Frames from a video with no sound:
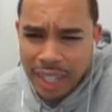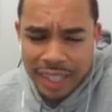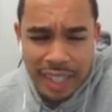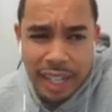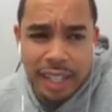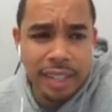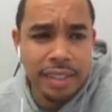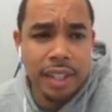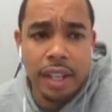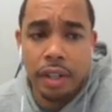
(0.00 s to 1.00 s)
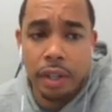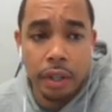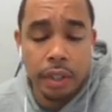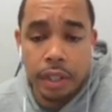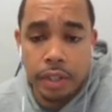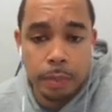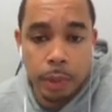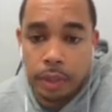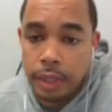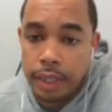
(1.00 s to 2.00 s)
Connecticut took care of all of the
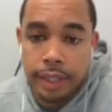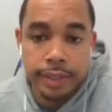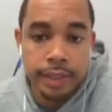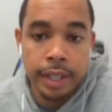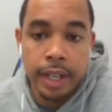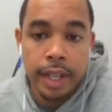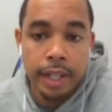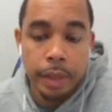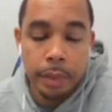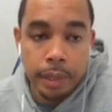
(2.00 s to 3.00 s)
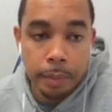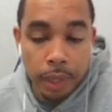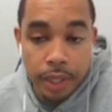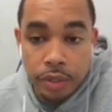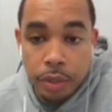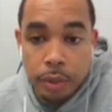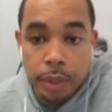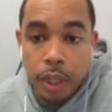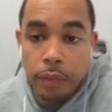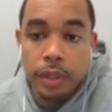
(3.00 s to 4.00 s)
small things. They were +2
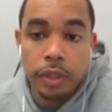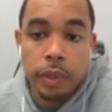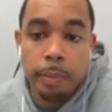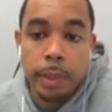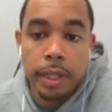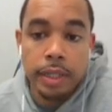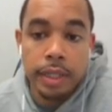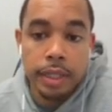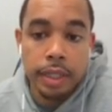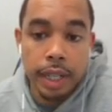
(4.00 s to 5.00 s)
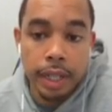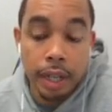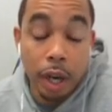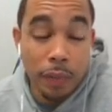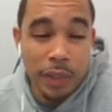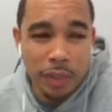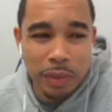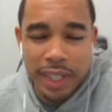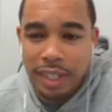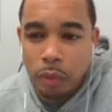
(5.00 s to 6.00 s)
in offensive rebounding, offensive
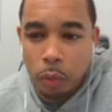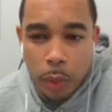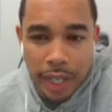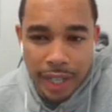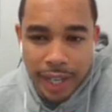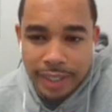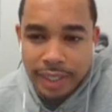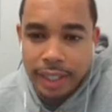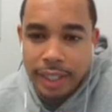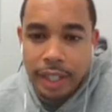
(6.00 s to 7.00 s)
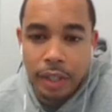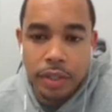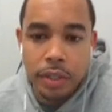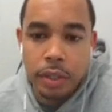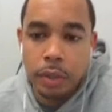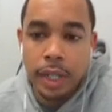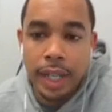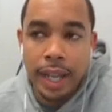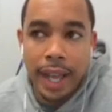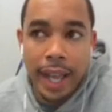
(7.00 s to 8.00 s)
rating of a 119. They also
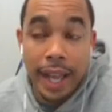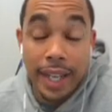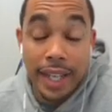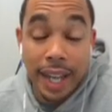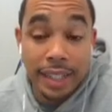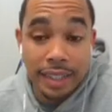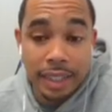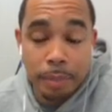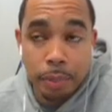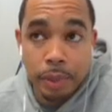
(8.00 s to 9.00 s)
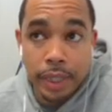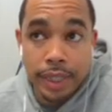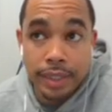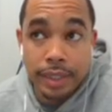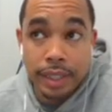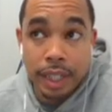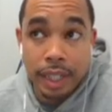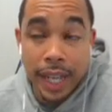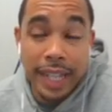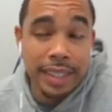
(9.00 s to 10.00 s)
had 19 points,
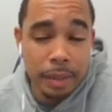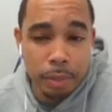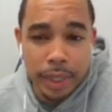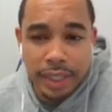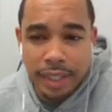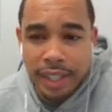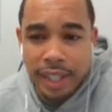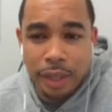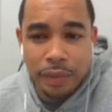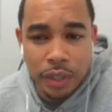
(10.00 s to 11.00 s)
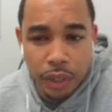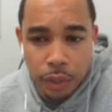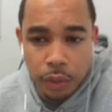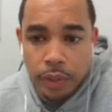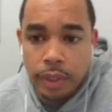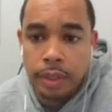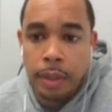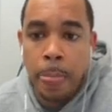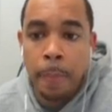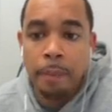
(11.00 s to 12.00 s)
18 points, I think, off turnovers.
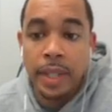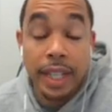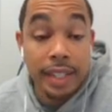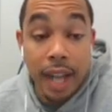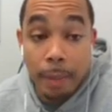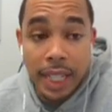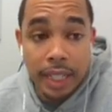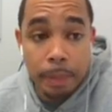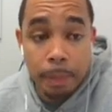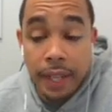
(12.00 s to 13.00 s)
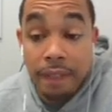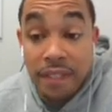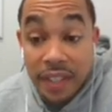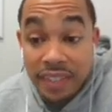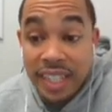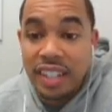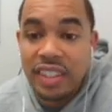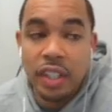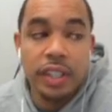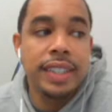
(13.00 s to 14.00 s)
And they dominated the paint,
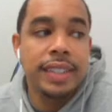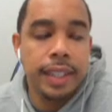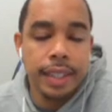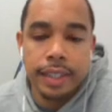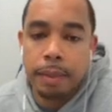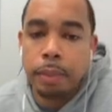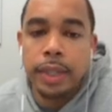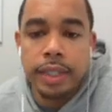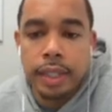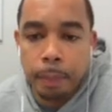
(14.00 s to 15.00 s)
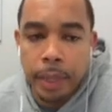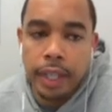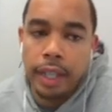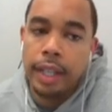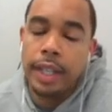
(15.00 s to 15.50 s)
50-36 in points in the paint.